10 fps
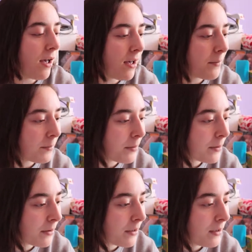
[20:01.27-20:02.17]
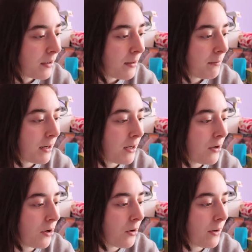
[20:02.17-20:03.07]
up, but I
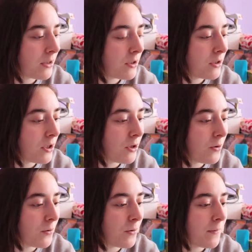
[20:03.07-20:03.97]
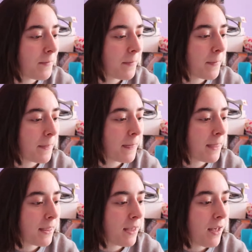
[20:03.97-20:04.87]
know it's soon.
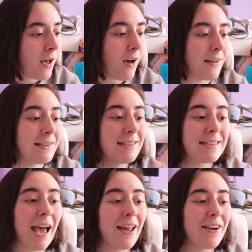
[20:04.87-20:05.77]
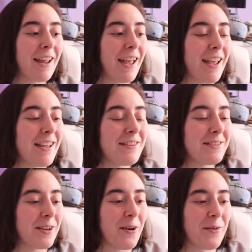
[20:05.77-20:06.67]
On Saturdays,
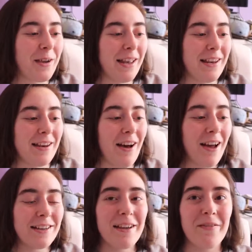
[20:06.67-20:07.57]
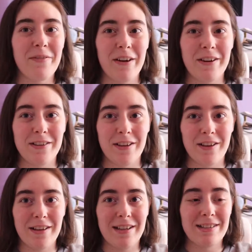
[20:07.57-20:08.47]
so in not a very
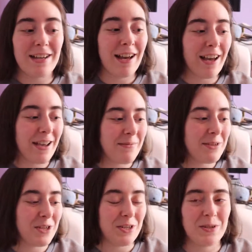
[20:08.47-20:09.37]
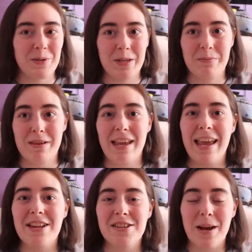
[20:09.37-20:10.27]
long time, she's going to be
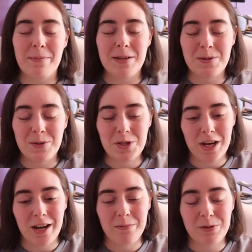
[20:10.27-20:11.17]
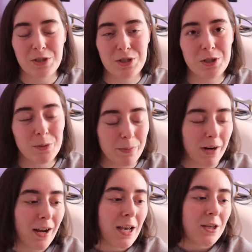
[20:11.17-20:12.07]
aged up into a child, which is super,